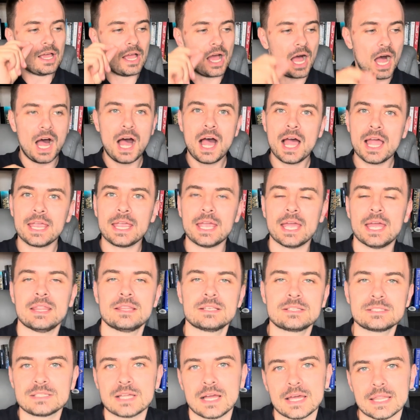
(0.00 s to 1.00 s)
I, at the
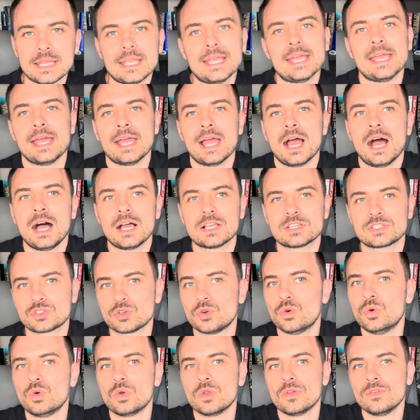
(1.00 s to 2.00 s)
start of the year, asked
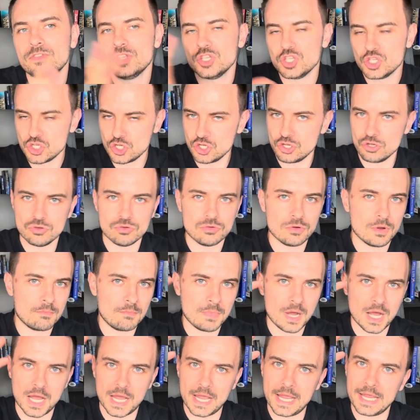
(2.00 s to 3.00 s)
all of you,
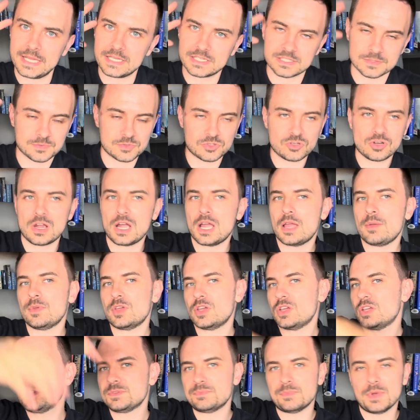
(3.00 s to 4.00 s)
my
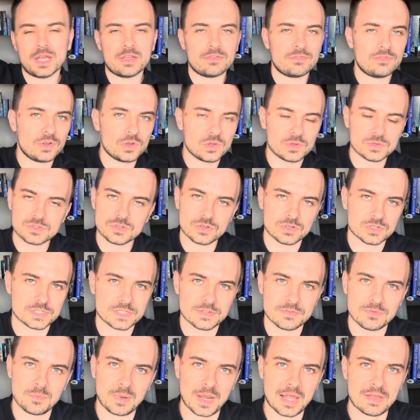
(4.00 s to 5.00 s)
subscribers, my followers across
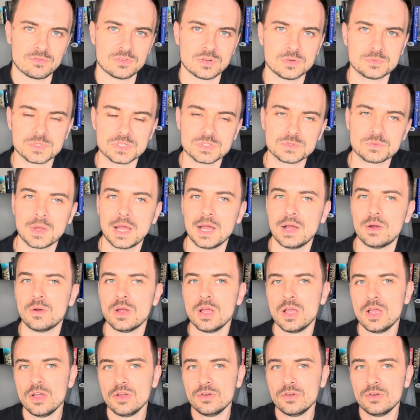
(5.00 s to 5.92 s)
different platforms as well,